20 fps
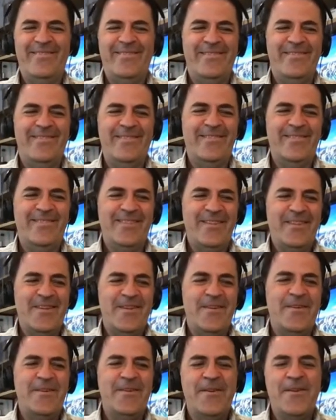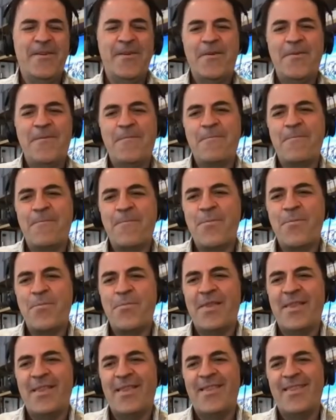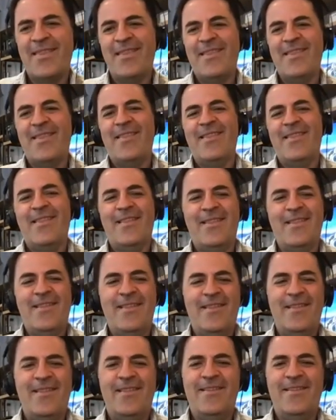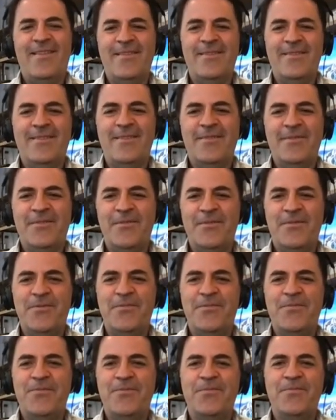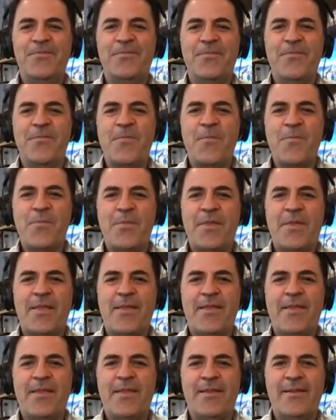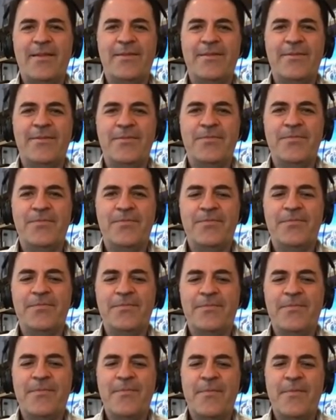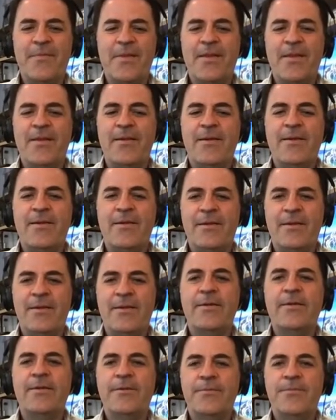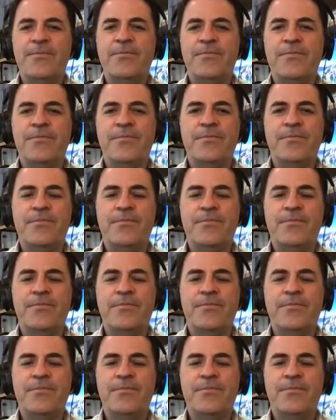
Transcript: The person shown says nothing.